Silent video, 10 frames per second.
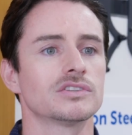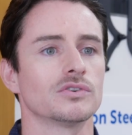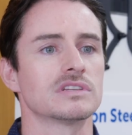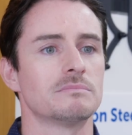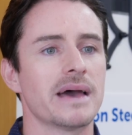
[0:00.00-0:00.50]

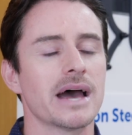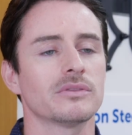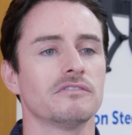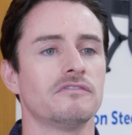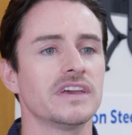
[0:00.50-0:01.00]
doors,
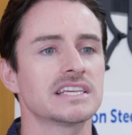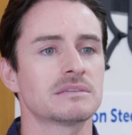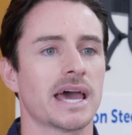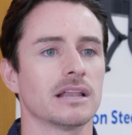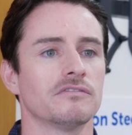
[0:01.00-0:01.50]
mount the
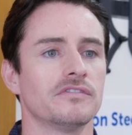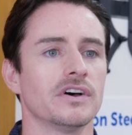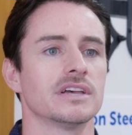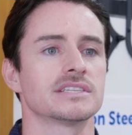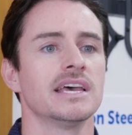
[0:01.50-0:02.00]
fixed panel
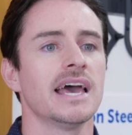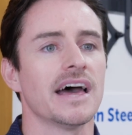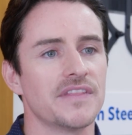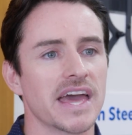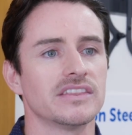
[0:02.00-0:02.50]
first
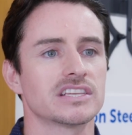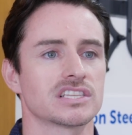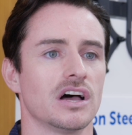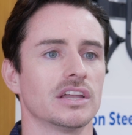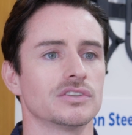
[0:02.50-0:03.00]
and then the
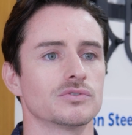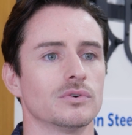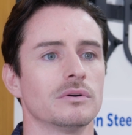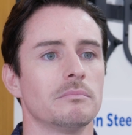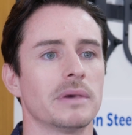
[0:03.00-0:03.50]
sliding
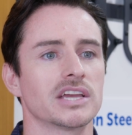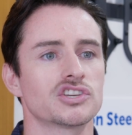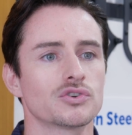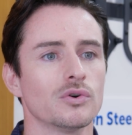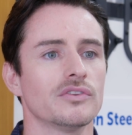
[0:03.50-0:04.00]
door. Make
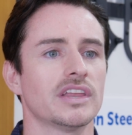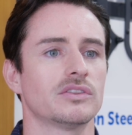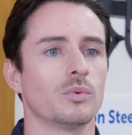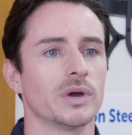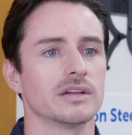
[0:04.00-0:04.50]
sure that
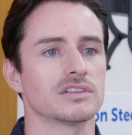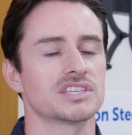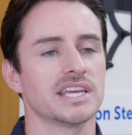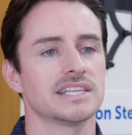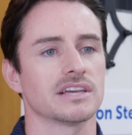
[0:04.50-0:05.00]
the wheel
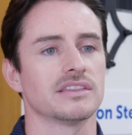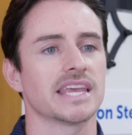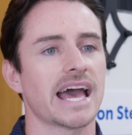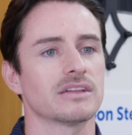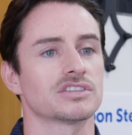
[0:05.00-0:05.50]
sits on
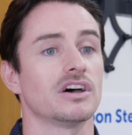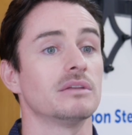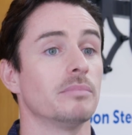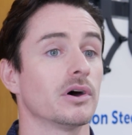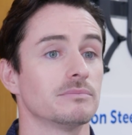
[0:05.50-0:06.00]
the
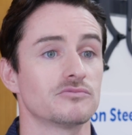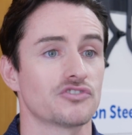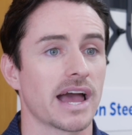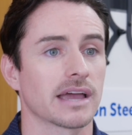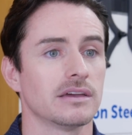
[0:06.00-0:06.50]
outside bottom
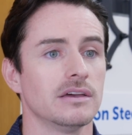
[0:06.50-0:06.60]
track.